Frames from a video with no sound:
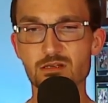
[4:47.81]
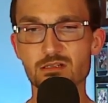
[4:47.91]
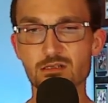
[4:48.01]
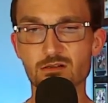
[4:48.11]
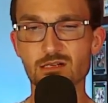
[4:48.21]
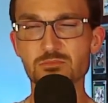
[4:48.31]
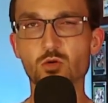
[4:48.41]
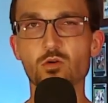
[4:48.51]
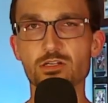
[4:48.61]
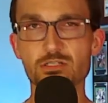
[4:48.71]
I don't know. I'm
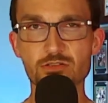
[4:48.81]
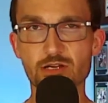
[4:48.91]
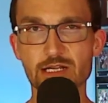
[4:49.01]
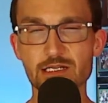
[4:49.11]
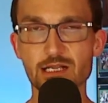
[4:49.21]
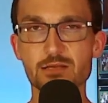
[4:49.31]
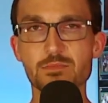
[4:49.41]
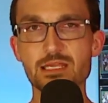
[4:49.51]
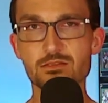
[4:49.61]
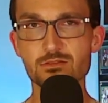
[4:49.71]
quarter Ukrainian. I can
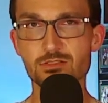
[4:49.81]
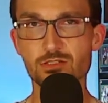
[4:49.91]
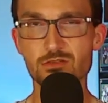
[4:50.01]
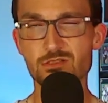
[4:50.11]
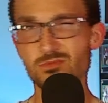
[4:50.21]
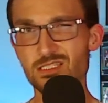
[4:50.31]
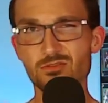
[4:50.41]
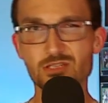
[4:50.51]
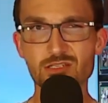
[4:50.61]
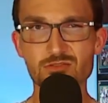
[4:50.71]
make those jokes. Well,
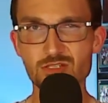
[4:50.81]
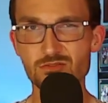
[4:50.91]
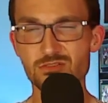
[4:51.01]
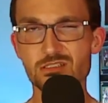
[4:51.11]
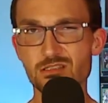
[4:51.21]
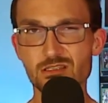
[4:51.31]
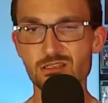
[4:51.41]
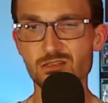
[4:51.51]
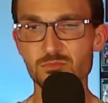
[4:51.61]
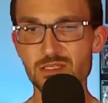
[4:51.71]
so can you too. Just
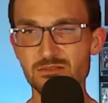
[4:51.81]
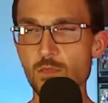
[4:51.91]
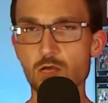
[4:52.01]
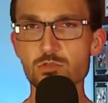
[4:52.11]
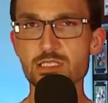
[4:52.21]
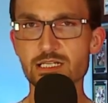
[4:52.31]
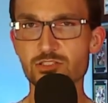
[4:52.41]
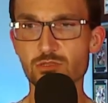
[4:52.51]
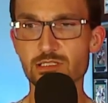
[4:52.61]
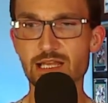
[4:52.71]
don't be a
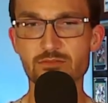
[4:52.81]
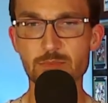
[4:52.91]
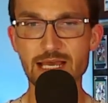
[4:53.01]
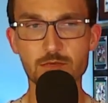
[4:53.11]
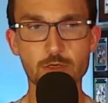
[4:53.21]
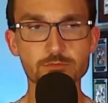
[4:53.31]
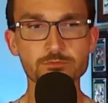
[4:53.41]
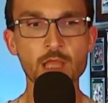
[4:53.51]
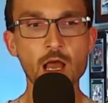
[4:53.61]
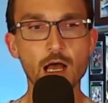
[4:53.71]
homosexual and have a backbone.
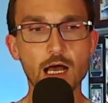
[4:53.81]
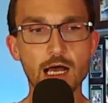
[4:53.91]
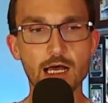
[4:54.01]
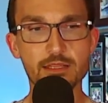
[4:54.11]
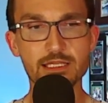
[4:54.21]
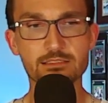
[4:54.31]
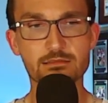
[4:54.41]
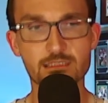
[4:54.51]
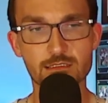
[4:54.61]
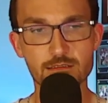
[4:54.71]

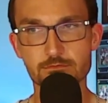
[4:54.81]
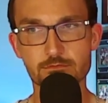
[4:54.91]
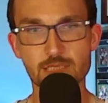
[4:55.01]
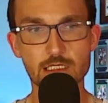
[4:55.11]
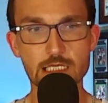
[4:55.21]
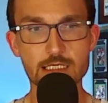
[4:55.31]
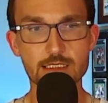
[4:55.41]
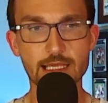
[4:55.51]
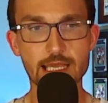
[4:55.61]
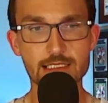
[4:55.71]
The
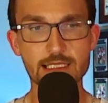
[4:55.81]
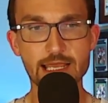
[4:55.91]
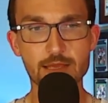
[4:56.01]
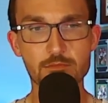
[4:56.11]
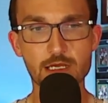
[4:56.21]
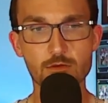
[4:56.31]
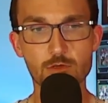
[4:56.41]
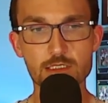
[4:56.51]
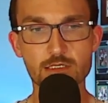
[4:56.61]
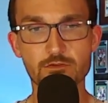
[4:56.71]
Nalezhinka dam
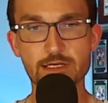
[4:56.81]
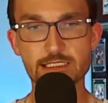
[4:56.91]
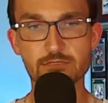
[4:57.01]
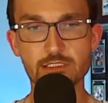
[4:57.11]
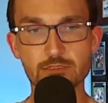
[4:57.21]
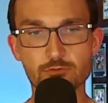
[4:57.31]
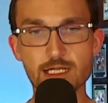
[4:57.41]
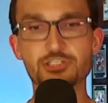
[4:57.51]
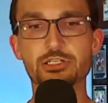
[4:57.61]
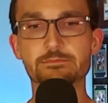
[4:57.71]
was effectively
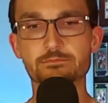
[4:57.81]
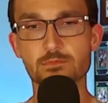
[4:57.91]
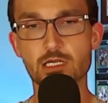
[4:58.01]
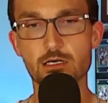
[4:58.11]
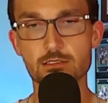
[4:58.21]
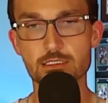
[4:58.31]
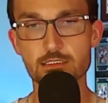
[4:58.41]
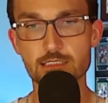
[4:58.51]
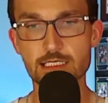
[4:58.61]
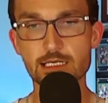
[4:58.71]
Russian.
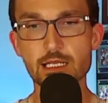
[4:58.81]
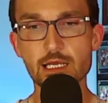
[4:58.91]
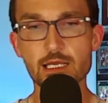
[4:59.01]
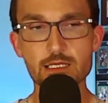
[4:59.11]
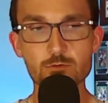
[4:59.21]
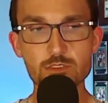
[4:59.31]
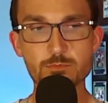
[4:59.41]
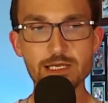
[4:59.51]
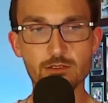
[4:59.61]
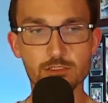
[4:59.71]
Carlson said. It was
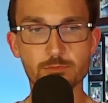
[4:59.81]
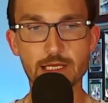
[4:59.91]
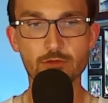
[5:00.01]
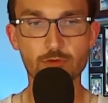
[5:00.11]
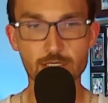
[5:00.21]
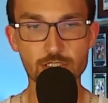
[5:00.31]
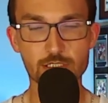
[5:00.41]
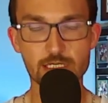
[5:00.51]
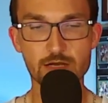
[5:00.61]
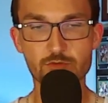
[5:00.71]
built by the
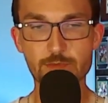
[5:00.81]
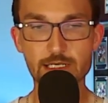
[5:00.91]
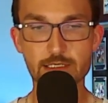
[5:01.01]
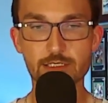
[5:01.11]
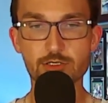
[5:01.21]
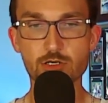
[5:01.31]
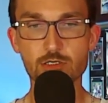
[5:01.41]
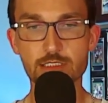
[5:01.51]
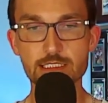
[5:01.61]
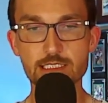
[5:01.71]
Russian government. It
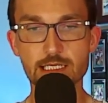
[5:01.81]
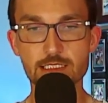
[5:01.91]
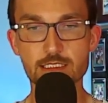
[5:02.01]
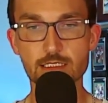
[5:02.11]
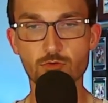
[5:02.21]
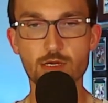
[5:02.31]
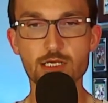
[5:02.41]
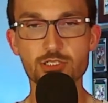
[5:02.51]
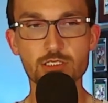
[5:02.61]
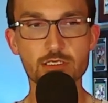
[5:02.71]
currently sits in
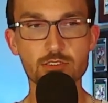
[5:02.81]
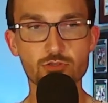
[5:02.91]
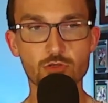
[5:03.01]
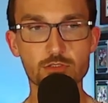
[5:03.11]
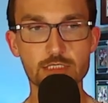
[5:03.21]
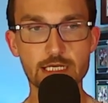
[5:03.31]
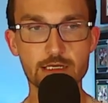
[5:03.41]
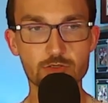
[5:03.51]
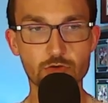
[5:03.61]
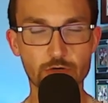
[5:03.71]
Russian-controlled
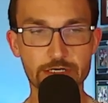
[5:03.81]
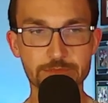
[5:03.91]
territory.